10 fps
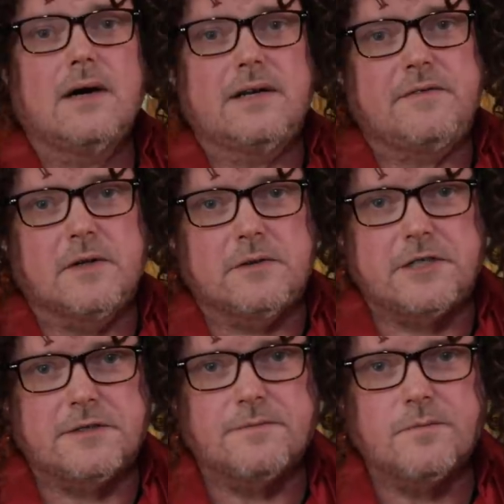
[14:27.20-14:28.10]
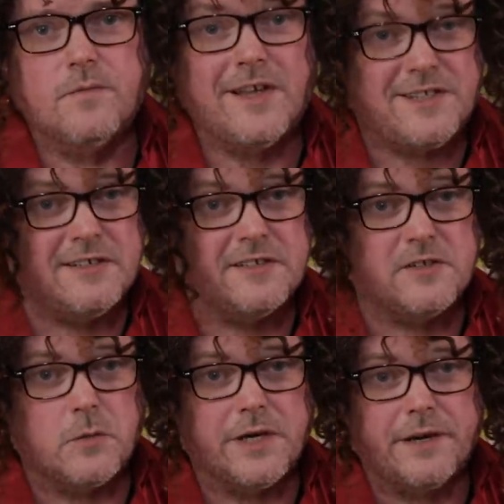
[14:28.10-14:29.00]
All right, folks. They sent
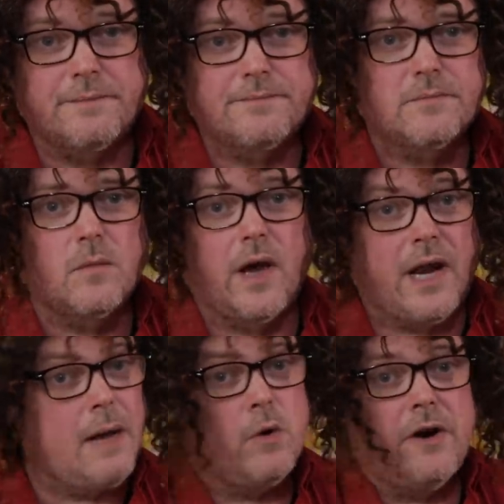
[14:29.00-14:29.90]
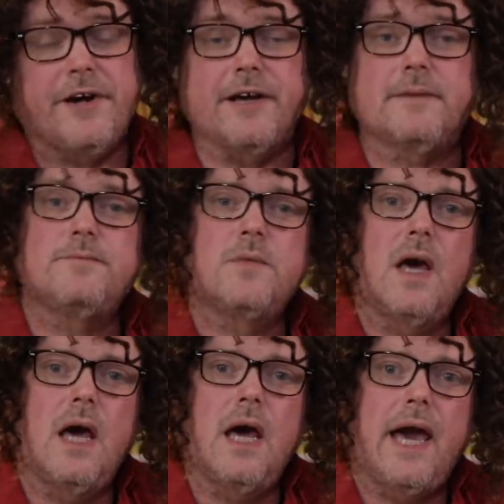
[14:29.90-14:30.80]
us a wig, and I'm wearing it.
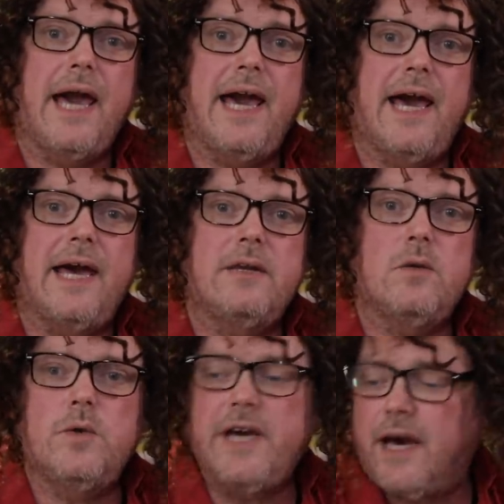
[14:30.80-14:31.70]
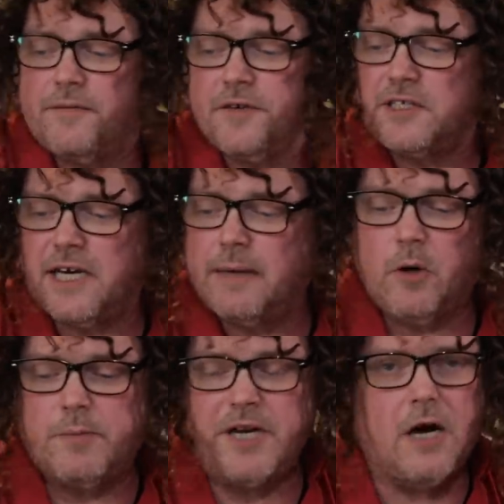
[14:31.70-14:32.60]
And we had a fun time
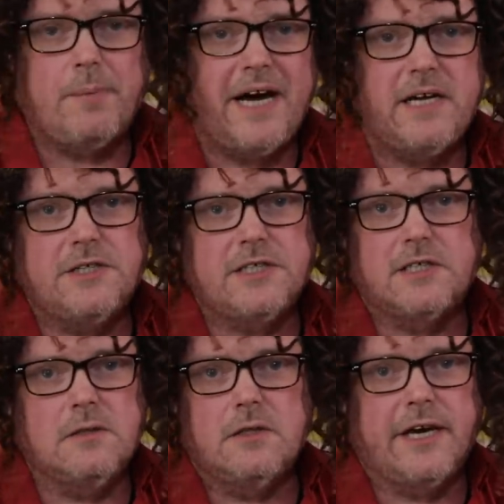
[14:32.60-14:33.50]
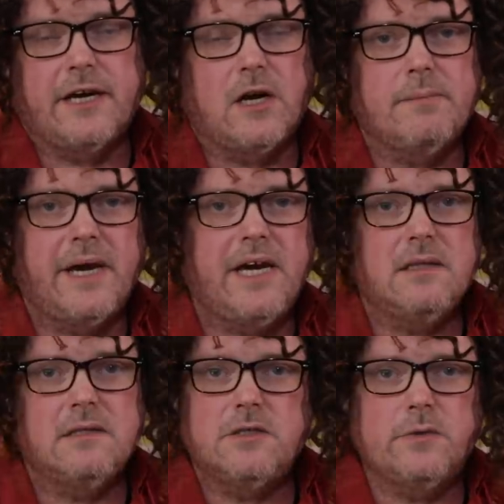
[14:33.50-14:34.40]
opening our packages and looking at our
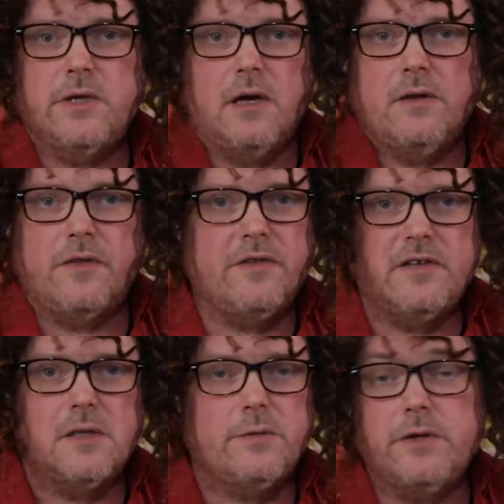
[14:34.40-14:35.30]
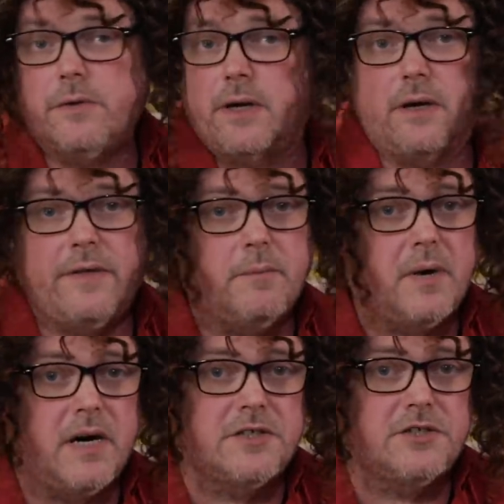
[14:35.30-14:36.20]
mail and doing all the things that we do here on the
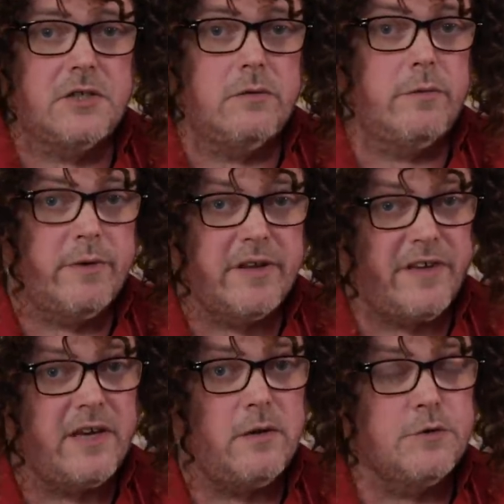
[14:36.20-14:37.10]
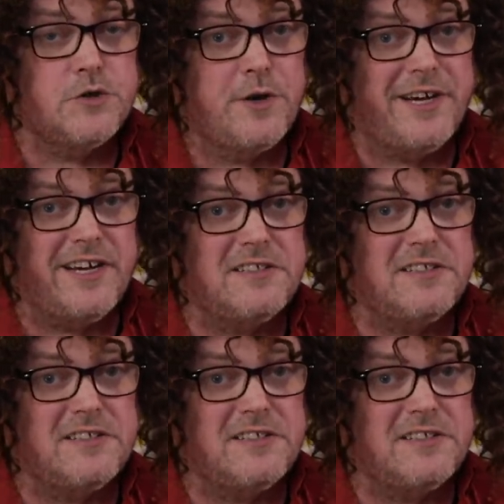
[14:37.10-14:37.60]
Unboxing Show. We want to thank you for joining